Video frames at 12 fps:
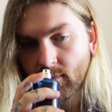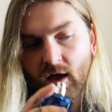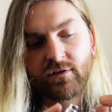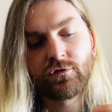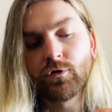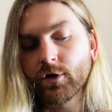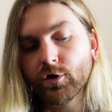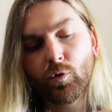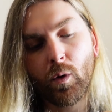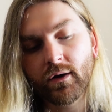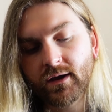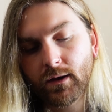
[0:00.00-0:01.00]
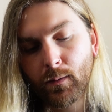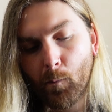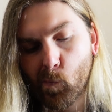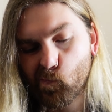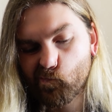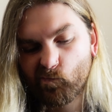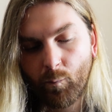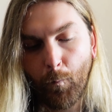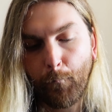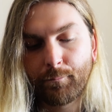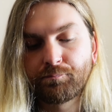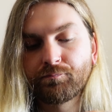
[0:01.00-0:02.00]
It's not aquatic,
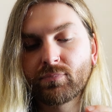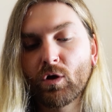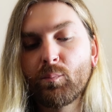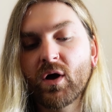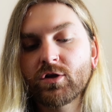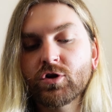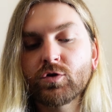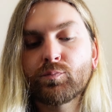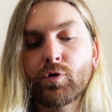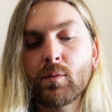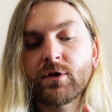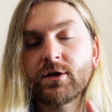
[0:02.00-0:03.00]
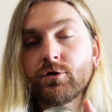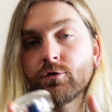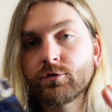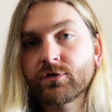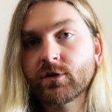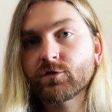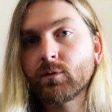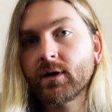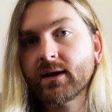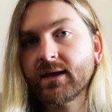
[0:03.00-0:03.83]
but you could probably use this one